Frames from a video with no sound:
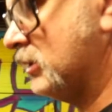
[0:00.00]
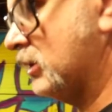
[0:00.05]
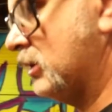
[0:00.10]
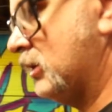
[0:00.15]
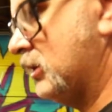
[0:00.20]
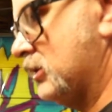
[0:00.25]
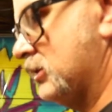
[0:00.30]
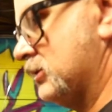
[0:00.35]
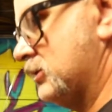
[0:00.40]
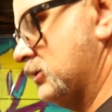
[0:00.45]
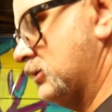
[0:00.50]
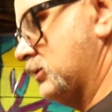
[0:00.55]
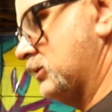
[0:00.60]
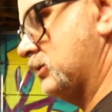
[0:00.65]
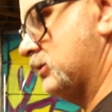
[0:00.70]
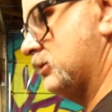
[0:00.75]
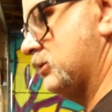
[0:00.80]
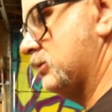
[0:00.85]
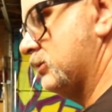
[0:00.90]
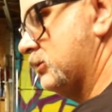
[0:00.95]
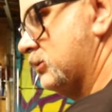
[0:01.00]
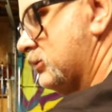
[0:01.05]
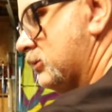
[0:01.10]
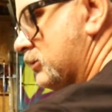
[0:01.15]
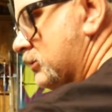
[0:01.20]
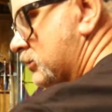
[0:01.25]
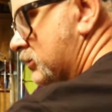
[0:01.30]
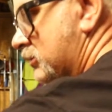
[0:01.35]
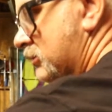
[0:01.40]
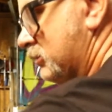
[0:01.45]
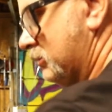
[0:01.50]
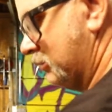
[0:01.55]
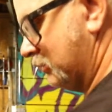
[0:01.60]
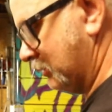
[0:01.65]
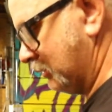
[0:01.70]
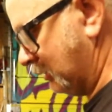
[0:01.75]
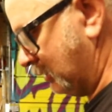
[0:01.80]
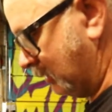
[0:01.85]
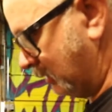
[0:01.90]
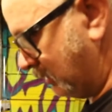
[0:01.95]
of them at once. That way I can just
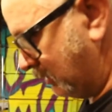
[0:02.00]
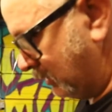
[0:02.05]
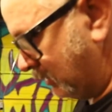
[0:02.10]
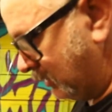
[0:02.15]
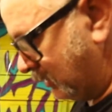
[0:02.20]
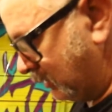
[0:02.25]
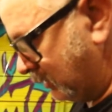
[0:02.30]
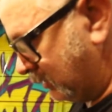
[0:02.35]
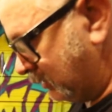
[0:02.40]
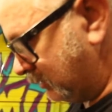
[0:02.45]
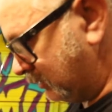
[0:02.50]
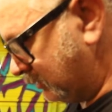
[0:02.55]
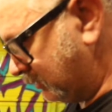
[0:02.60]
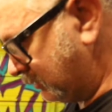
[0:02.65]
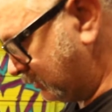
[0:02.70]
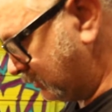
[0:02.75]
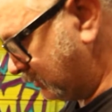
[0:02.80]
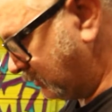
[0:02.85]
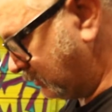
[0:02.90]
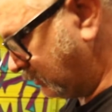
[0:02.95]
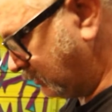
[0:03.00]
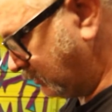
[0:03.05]
rock and roll. Now,